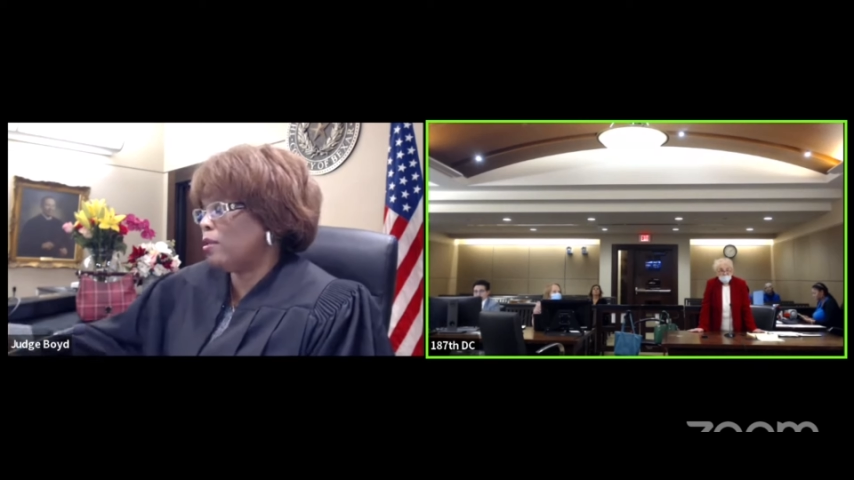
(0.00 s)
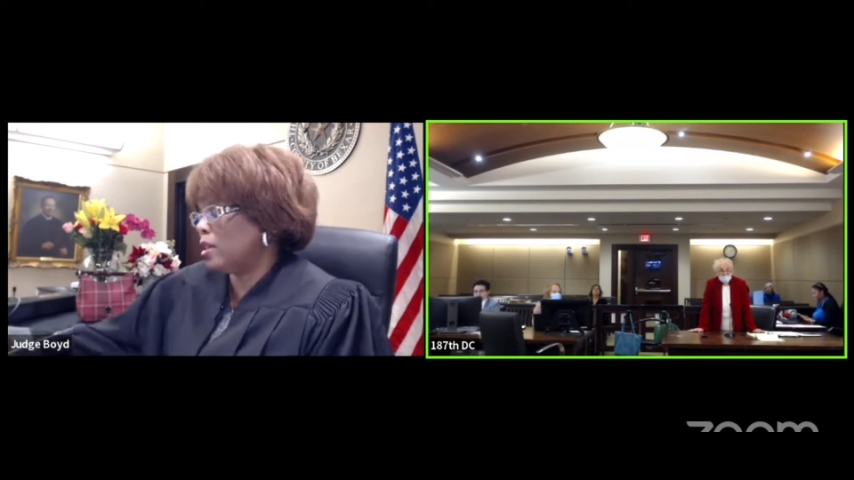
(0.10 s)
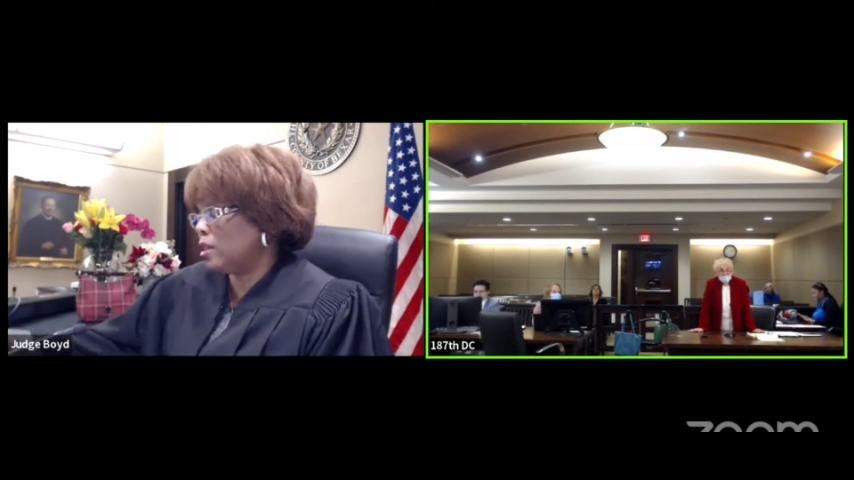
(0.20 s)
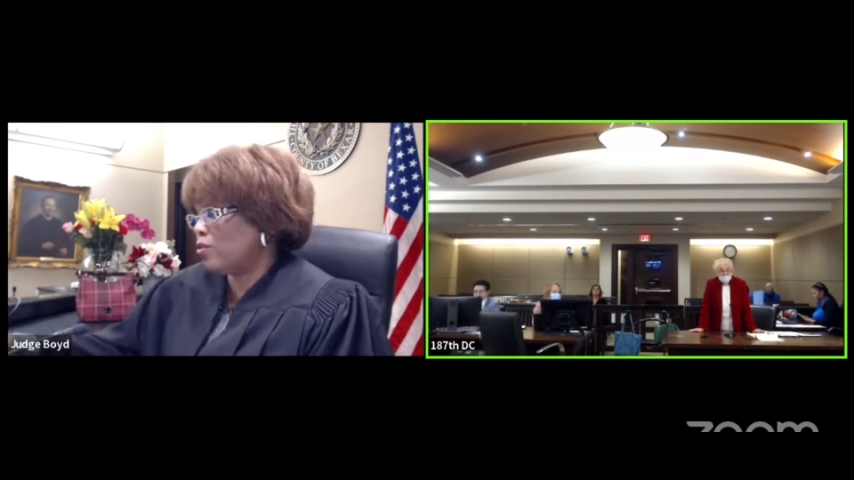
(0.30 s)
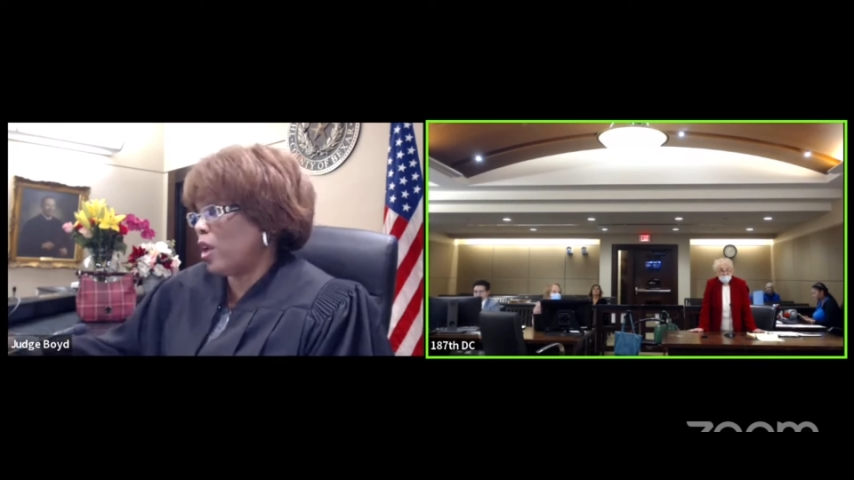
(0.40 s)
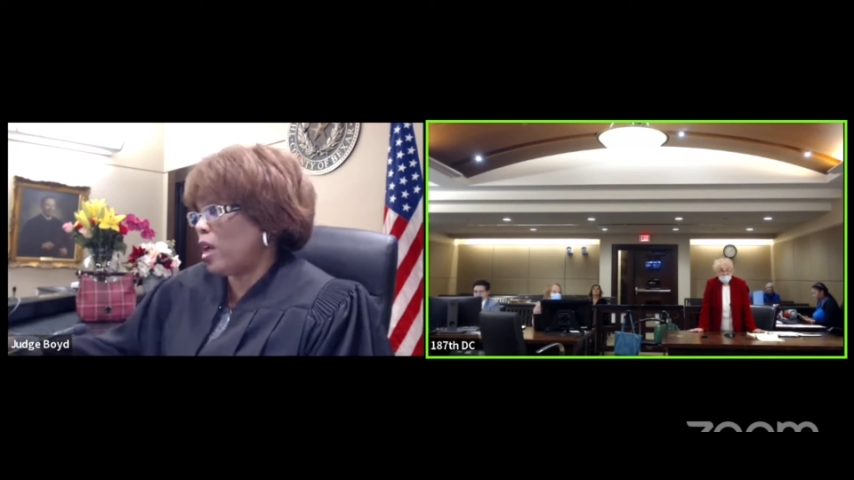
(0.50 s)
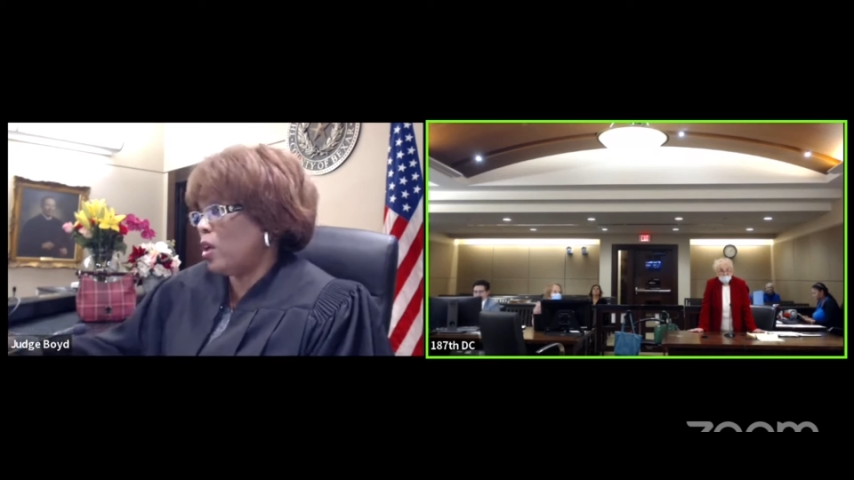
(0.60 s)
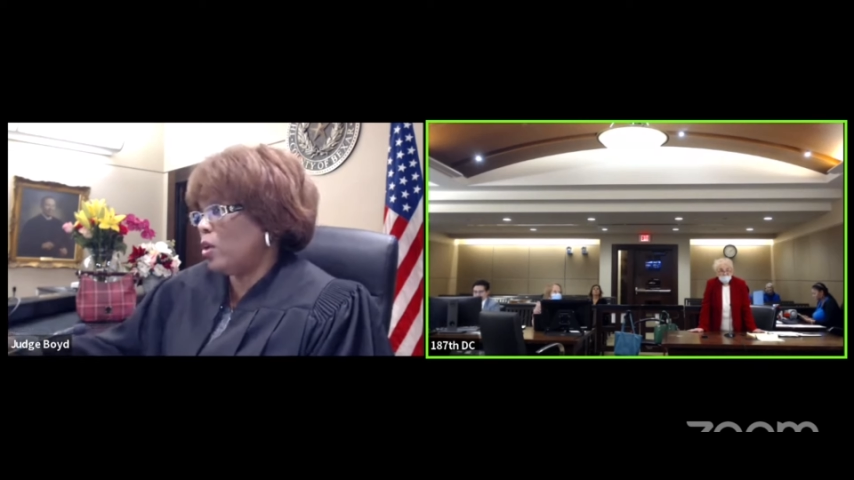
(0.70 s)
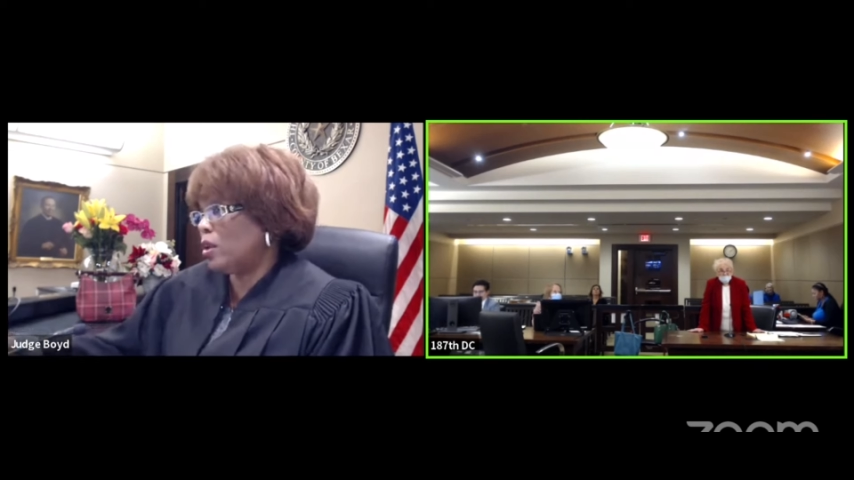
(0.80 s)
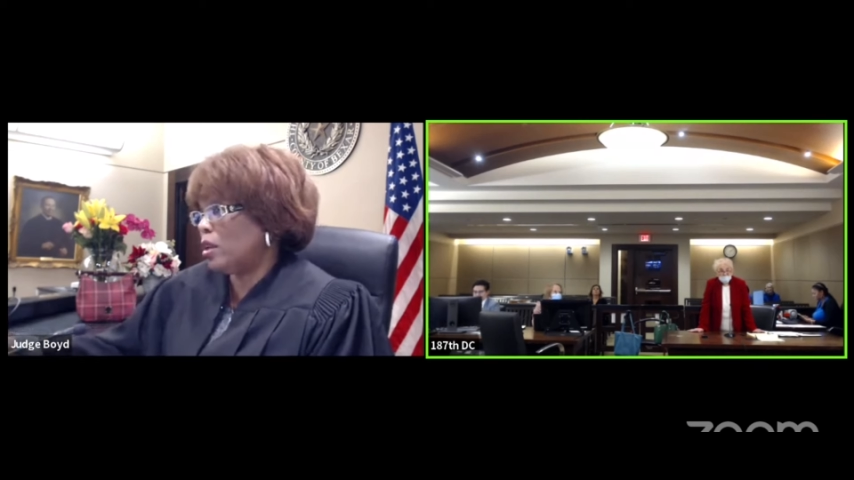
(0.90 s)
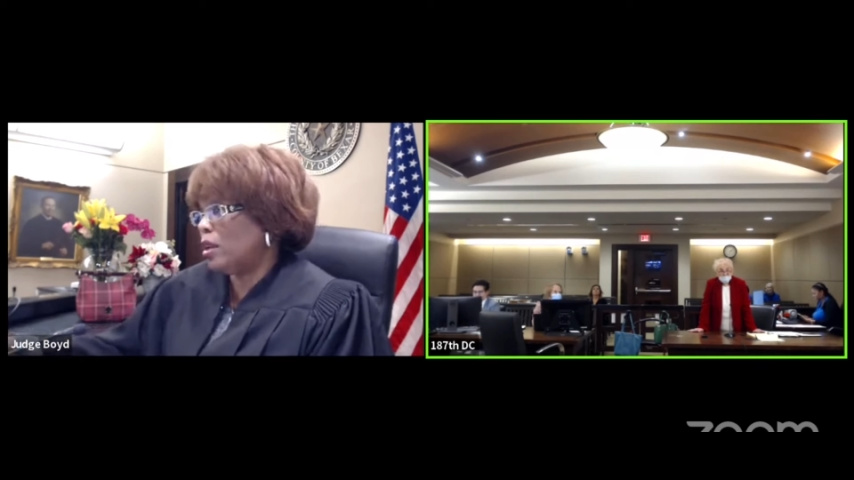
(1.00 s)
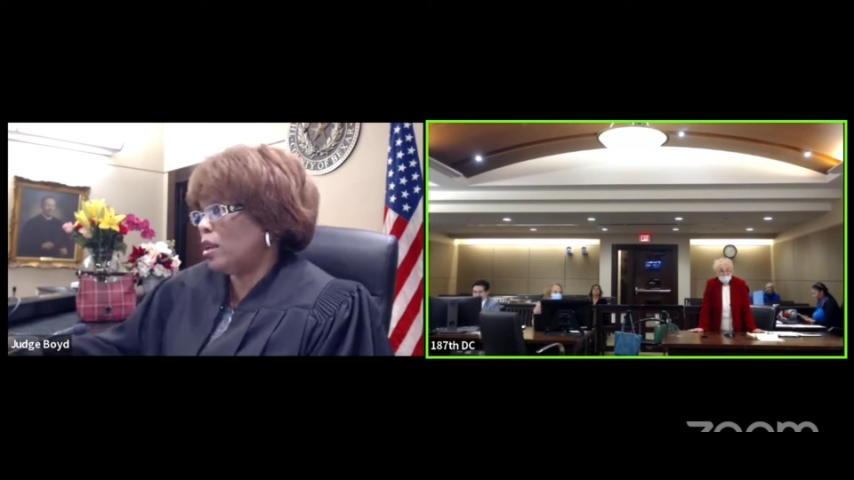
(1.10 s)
this file